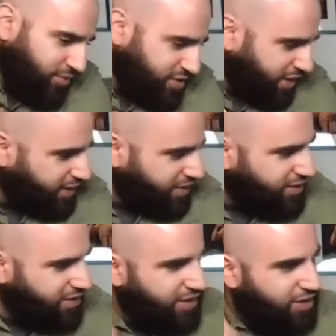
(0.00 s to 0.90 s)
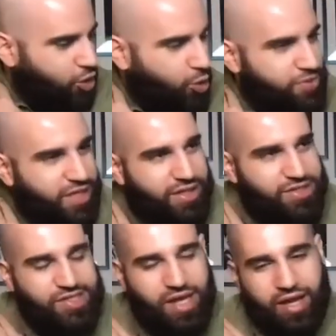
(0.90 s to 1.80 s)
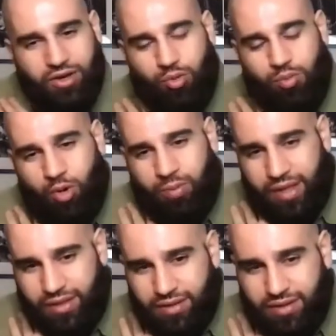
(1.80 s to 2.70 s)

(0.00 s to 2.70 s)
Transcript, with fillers: It was like a, almost like a psycho moment.